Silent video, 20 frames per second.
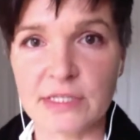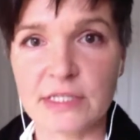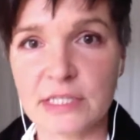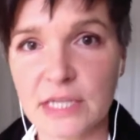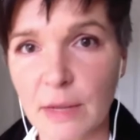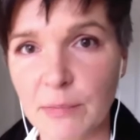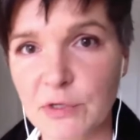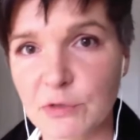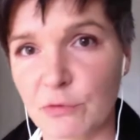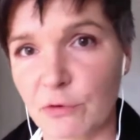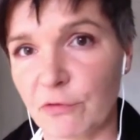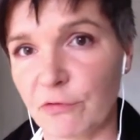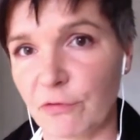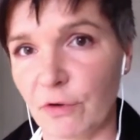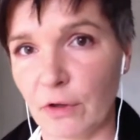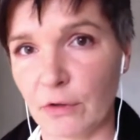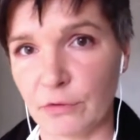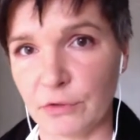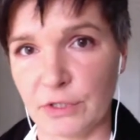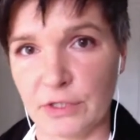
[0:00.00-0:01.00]
that it
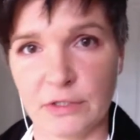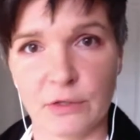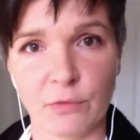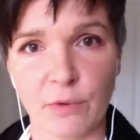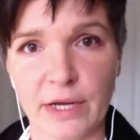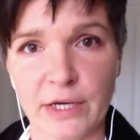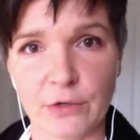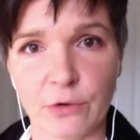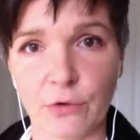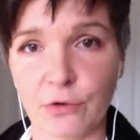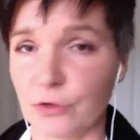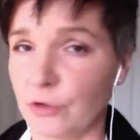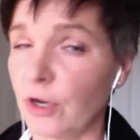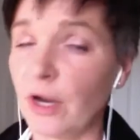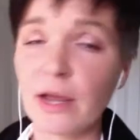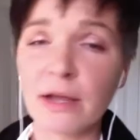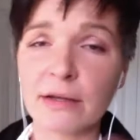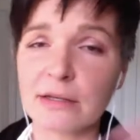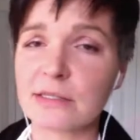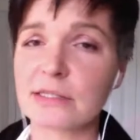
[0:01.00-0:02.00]
that this person
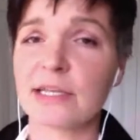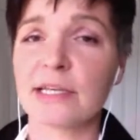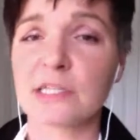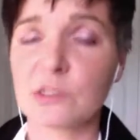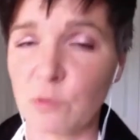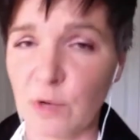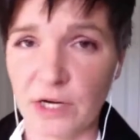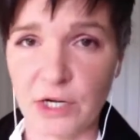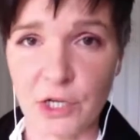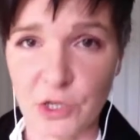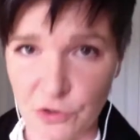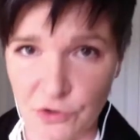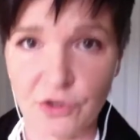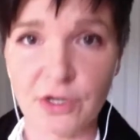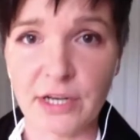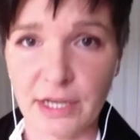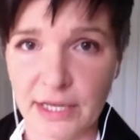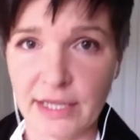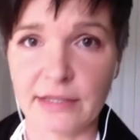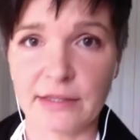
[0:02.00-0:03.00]
had to go through
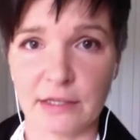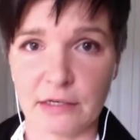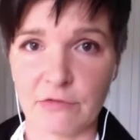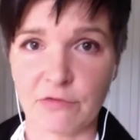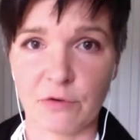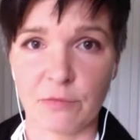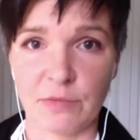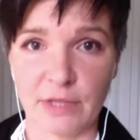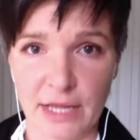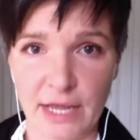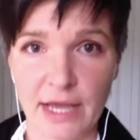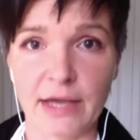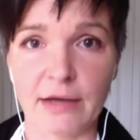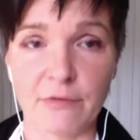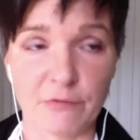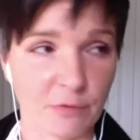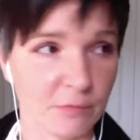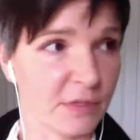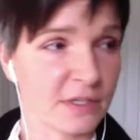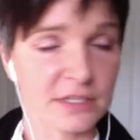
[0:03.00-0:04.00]
in order to
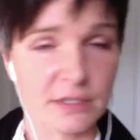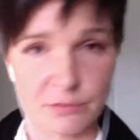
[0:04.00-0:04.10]
become